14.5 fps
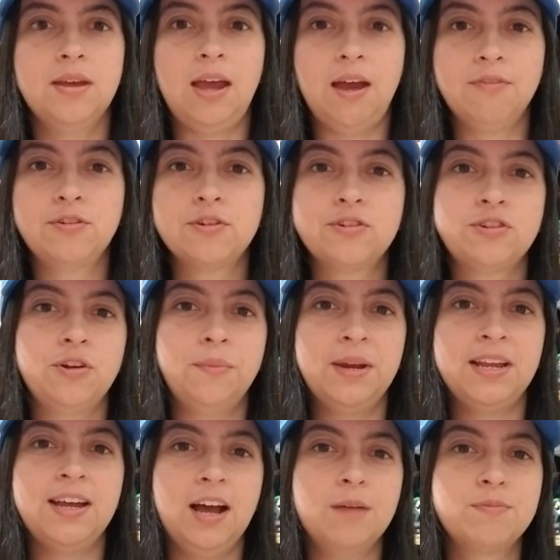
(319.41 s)
After so many
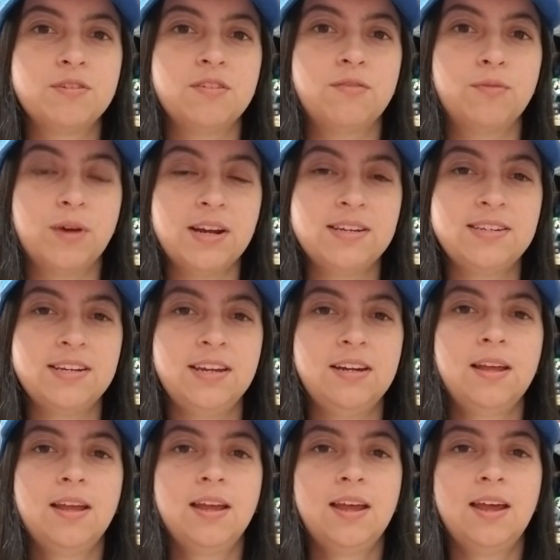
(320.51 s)
cups of
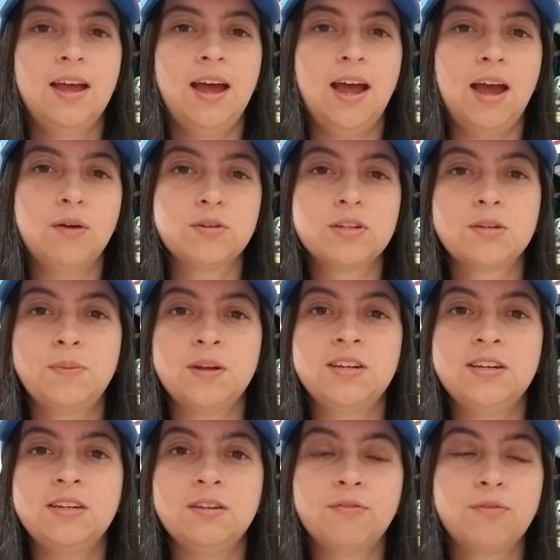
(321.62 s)
racing, I was
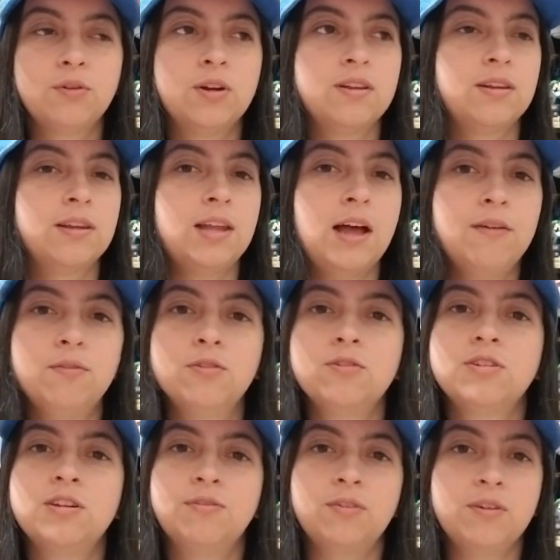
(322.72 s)
expecting different
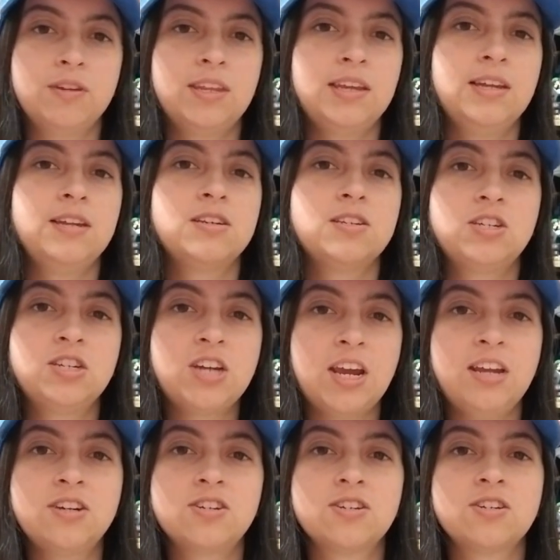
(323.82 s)
levels, different things,
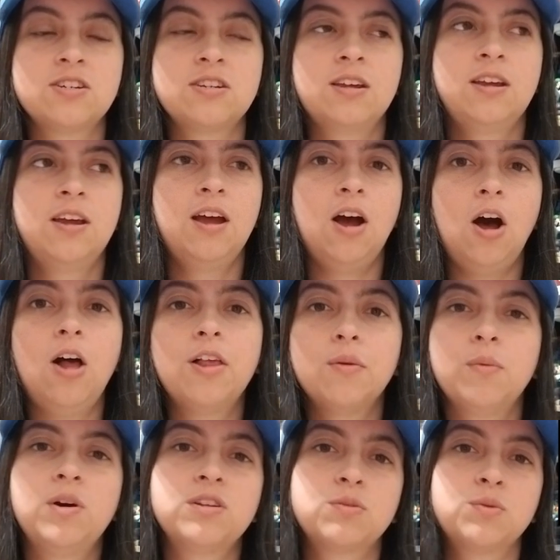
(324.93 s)
changes. All
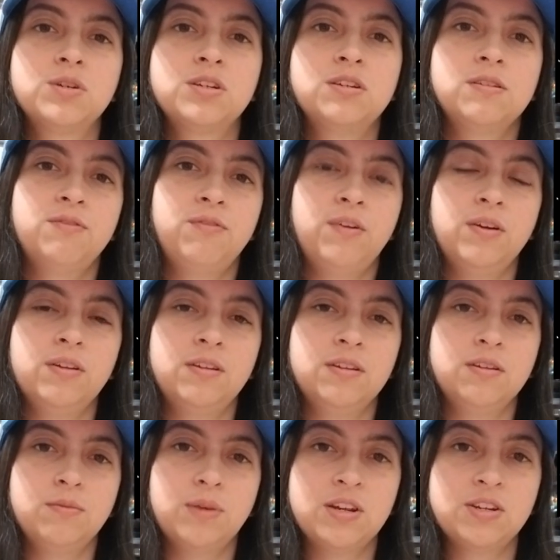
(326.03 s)
it was
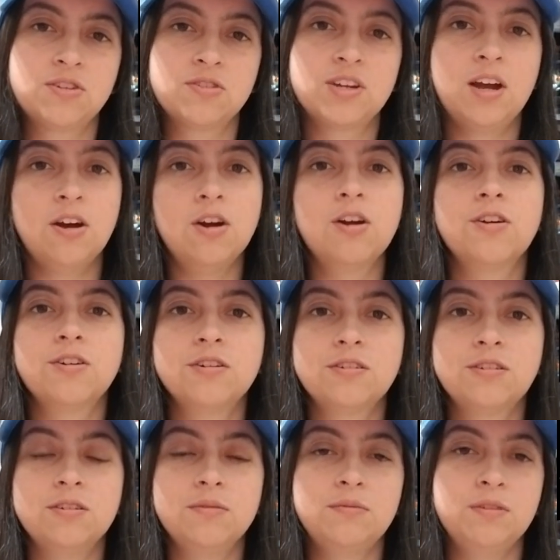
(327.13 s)
the racers got harder
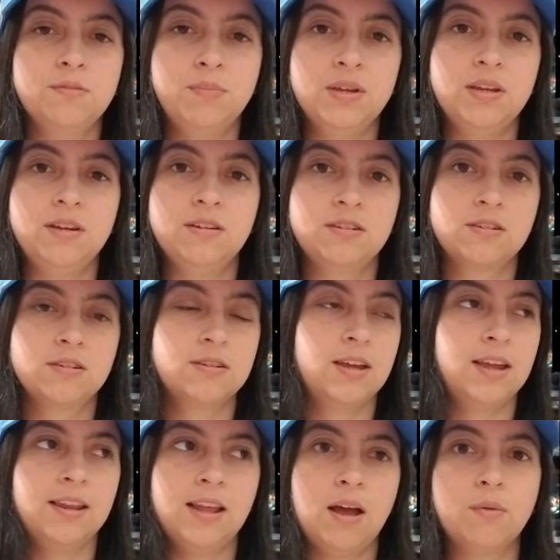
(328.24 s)
to beat,
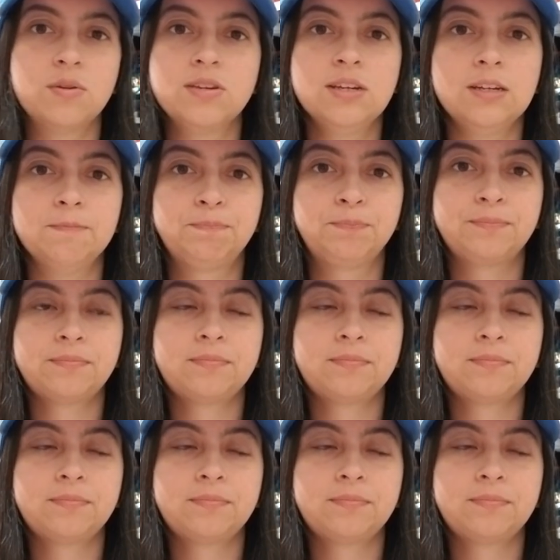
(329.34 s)
and that was it.